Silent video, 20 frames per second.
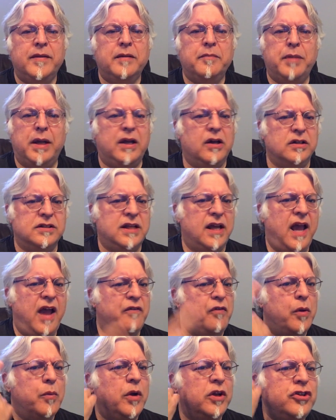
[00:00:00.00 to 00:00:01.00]
because
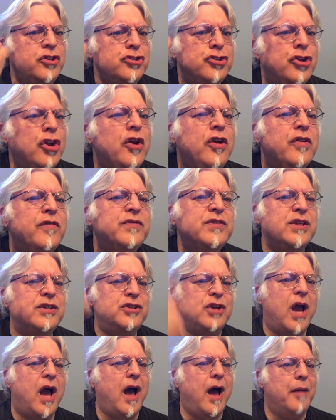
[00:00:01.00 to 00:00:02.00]
everyone deserves a
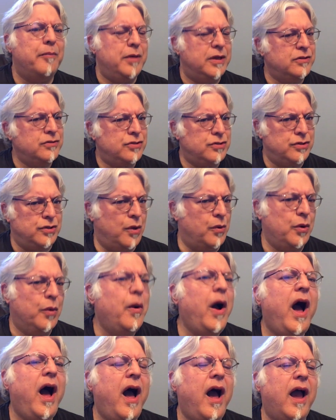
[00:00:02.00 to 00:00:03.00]
job, and so do
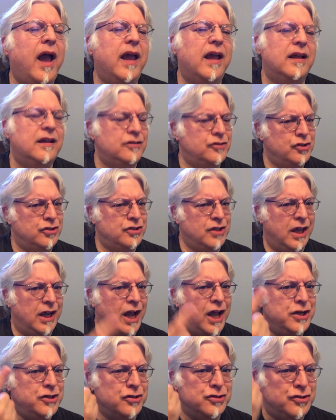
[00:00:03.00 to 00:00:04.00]
I, just like
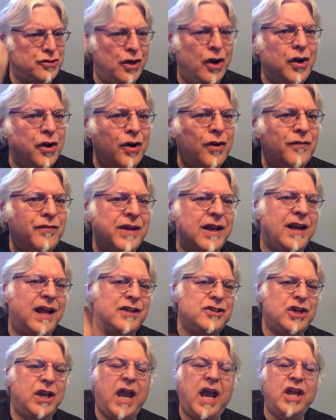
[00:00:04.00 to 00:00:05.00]
I deserved an
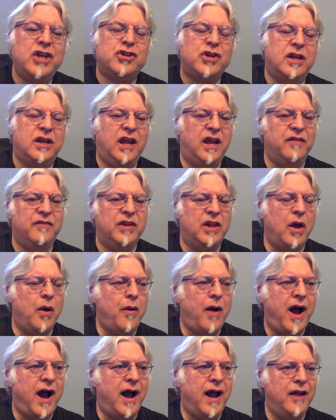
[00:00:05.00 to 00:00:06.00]
education, even though
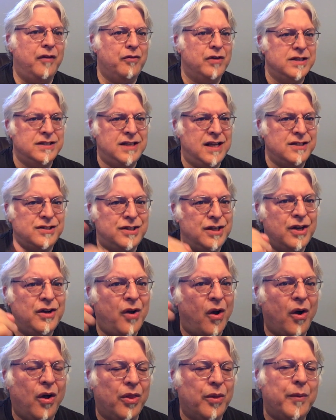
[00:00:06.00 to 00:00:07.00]
I resisted
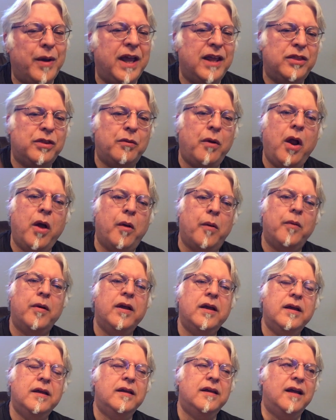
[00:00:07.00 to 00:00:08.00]
all the way through.
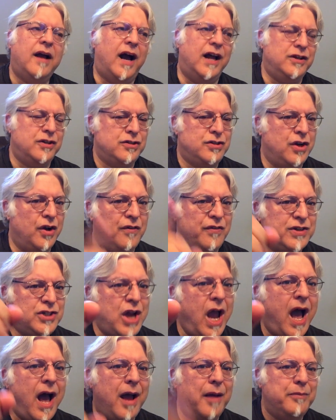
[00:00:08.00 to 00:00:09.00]
I deserve a
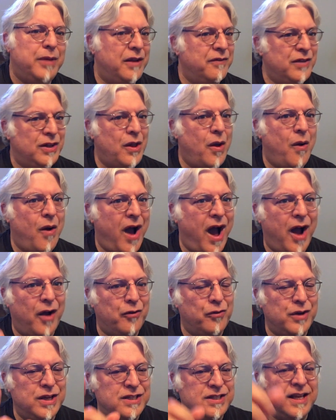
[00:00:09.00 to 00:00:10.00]
job, even though I'll
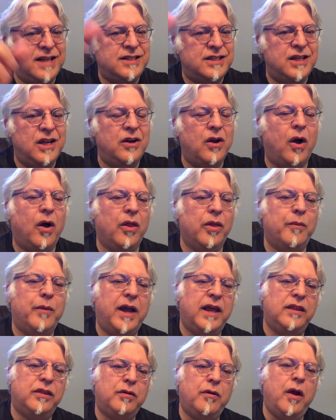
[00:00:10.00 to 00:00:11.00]
resist it all the
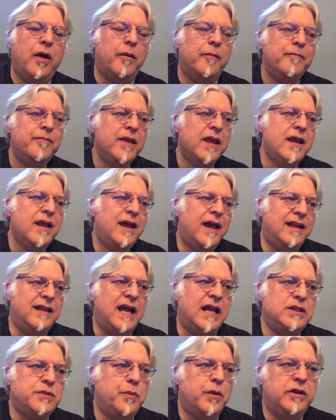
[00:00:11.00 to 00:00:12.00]
way through. And
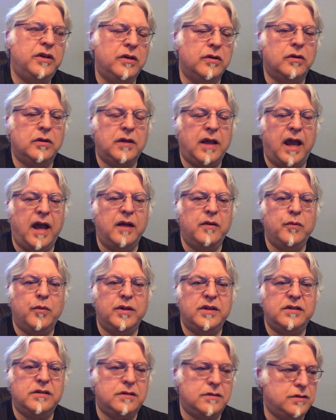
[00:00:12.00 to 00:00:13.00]
that's what you'll get
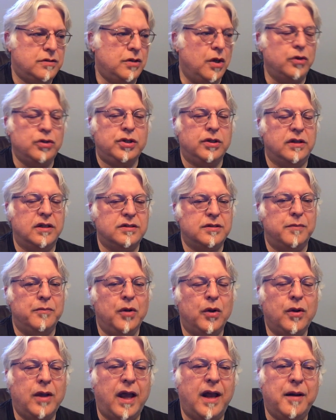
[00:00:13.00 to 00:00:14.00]
with socialism.
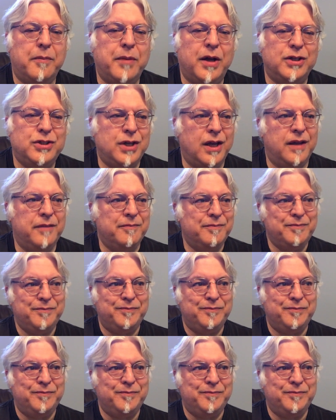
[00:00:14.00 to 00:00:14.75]
You'll get a bunch of